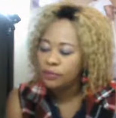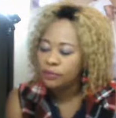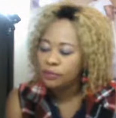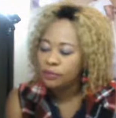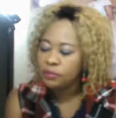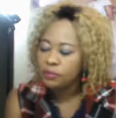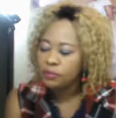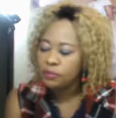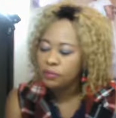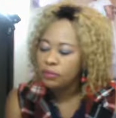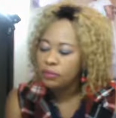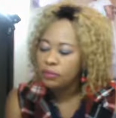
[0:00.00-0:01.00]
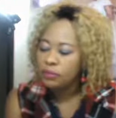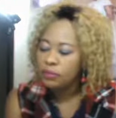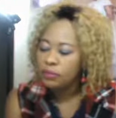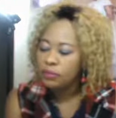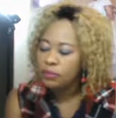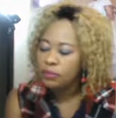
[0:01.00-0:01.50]

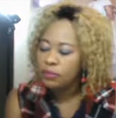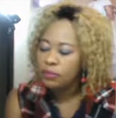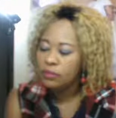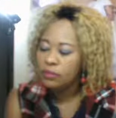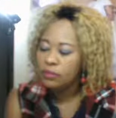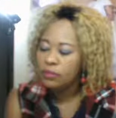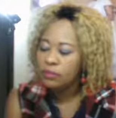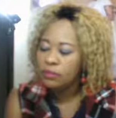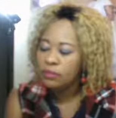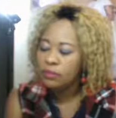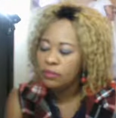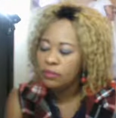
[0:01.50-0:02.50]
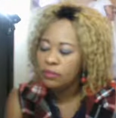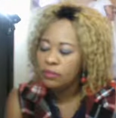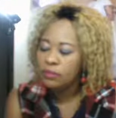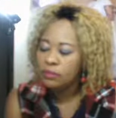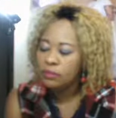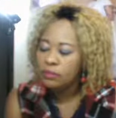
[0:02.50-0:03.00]

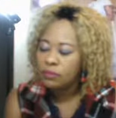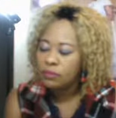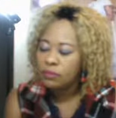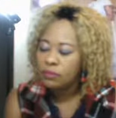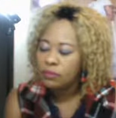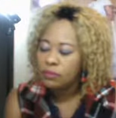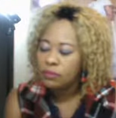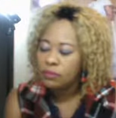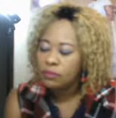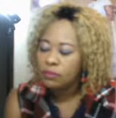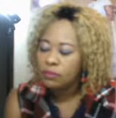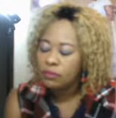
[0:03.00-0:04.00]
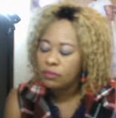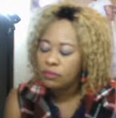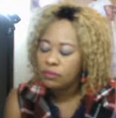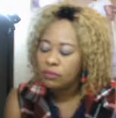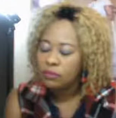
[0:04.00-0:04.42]
(silence)